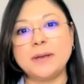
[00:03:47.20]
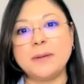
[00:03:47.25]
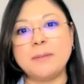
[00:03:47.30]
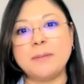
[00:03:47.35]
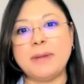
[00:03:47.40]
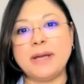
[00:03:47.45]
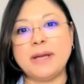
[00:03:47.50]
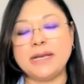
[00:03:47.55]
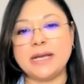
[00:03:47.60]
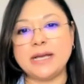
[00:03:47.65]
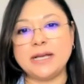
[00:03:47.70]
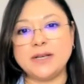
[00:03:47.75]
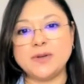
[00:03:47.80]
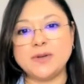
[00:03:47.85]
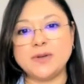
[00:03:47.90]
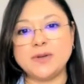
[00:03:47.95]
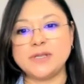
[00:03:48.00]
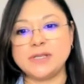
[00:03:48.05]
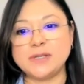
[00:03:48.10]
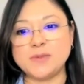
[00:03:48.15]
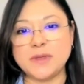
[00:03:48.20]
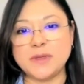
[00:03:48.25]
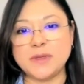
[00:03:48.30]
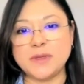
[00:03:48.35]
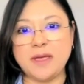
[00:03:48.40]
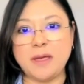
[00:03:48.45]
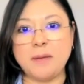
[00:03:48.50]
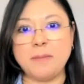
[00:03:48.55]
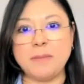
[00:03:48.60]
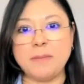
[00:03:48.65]
diagnosis with
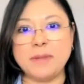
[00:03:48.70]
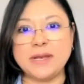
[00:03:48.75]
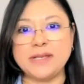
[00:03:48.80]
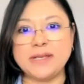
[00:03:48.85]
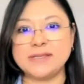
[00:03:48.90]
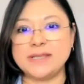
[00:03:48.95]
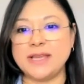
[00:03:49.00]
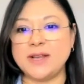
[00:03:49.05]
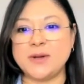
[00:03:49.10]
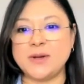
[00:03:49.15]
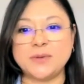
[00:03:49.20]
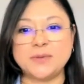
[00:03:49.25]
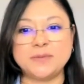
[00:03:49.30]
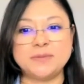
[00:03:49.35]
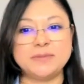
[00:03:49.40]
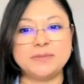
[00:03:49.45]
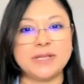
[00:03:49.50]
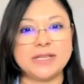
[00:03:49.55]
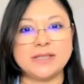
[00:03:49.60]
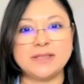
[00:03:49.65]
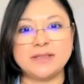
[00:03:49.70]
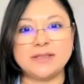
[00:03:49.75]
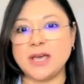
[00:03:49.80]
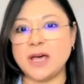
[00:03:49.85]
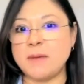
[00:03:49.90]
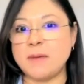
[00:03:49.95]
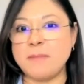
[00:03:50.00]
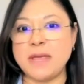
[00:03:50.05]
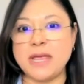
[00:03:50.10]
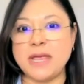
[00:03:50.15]
him, and he said, oh,
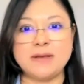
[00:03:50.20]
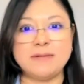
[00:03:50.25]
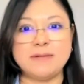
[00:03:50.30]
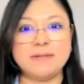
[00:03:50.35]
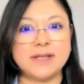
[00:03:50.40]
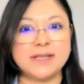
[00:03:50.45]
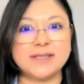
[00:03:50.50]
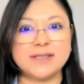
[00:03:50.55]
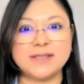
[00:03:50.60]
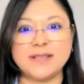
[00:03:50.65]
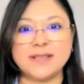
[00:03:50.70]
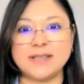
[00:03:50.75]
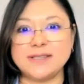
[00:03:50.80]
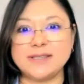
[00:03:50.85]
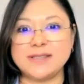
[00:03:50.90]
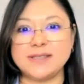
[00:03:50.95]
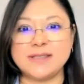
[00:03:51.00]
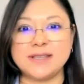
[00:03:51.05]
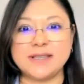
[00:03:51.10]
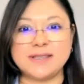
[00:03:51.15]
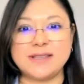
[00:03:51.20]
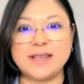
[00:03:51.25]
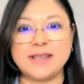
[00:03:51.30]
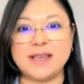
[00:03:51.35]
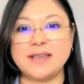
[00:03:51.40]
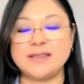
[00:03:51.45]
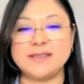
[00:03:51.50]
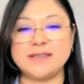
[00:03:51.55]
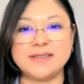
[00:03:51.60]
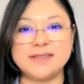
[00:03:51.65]
let's
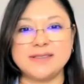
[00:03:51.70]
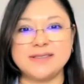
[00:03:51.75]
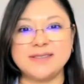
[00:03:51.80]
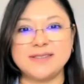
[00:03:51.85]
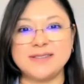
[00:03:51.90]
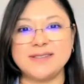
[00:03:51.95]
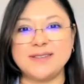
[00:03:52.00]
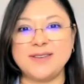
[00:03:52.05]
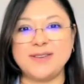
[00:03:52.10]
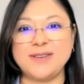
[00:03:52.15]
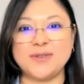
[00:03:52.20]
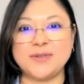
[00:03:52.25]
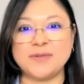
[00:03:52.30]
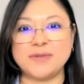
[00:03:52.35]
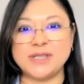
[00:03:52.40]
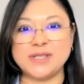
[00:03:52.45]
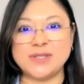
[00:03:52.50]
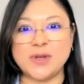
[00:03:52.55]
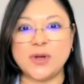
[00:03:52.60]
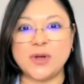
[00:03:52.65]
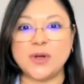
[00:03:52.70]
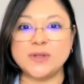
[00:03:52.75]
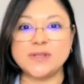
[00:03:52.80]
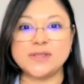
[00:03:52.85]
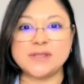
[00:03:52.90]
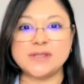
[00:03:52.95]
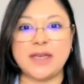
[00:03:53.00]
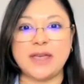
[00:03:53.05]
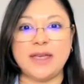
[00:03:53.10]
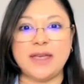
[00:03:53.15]
assess your
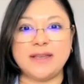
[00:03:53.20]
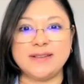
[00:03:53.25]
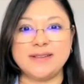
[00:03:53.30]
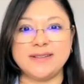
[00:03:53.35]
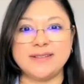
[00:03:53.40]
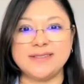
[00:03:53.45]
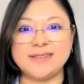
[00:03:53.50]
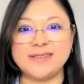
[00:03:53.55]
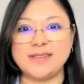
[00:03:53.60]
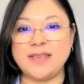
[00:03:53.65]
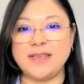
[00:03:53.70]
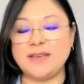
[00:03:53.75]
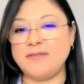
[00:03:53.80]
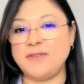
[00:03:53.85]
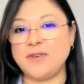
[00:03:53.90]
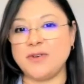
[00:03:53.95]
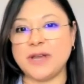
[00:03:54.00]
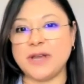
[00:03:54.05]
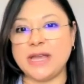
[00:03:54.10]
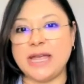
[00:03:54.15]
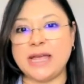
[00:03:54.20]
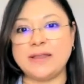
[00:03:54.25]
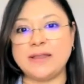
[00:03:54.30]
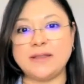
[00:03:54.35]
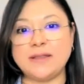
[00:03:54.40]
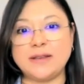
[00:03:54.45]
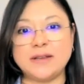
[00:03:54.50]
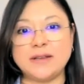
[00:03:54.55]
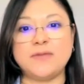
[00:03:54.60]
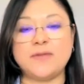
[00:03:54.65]
results and see if you're a
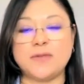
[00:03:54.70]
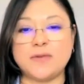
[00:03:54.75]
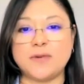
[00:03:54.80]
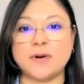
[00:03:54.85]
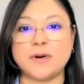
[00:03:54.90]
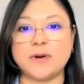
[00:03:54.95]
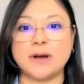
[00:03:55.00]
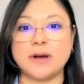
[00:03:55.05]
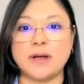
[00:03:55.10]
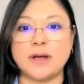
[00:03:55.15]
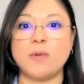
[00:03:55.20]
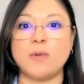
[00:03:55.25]
candidate for a